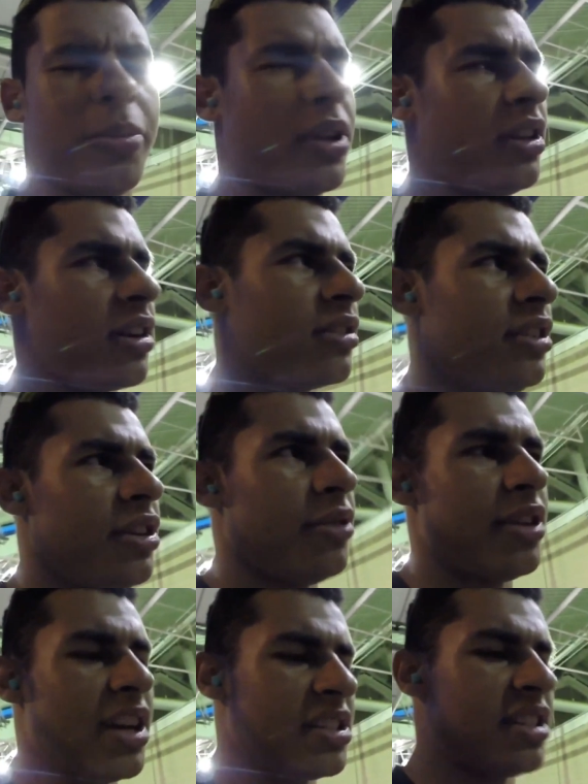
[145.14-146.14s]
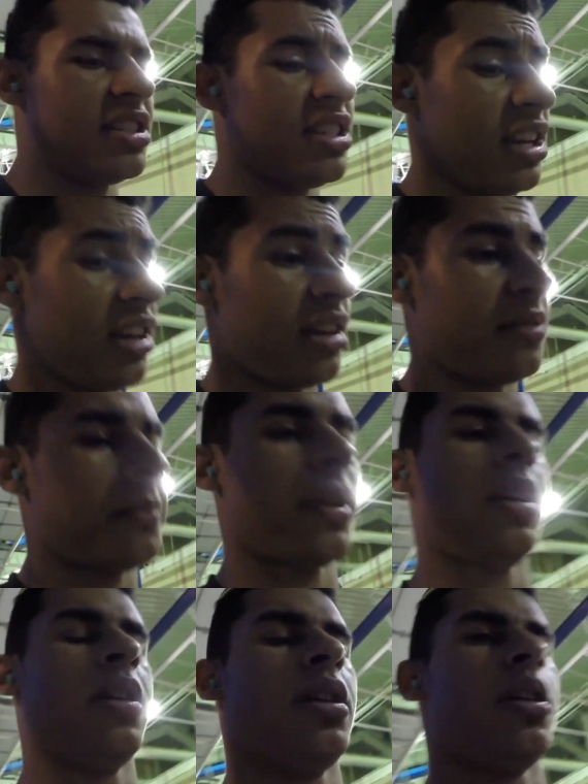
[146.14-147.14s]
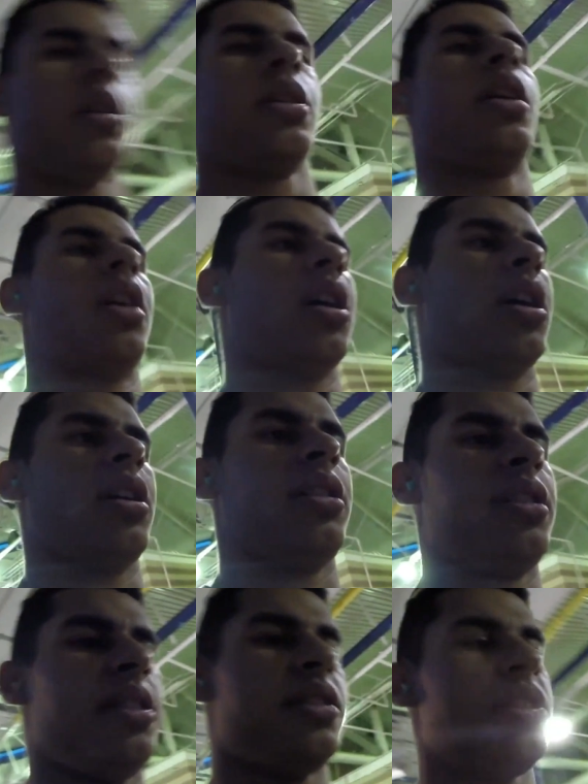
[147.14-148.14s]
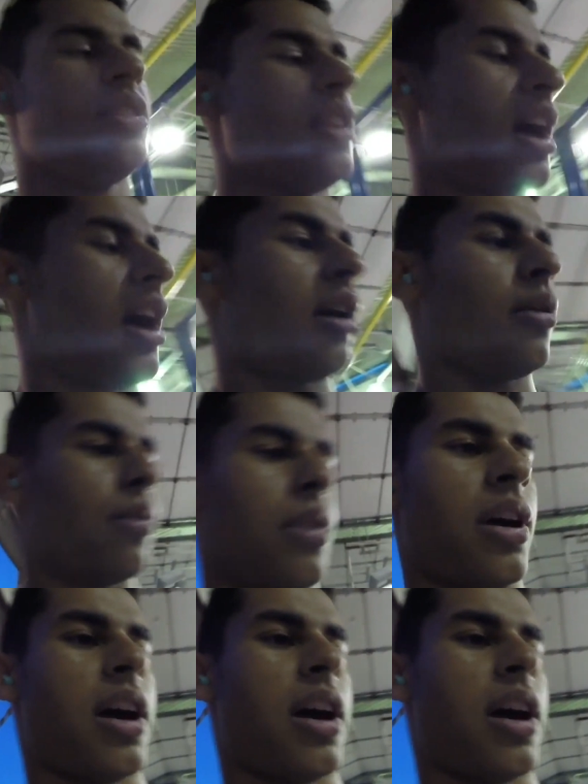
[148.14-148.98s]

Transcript: but luckily no one has to see it. And now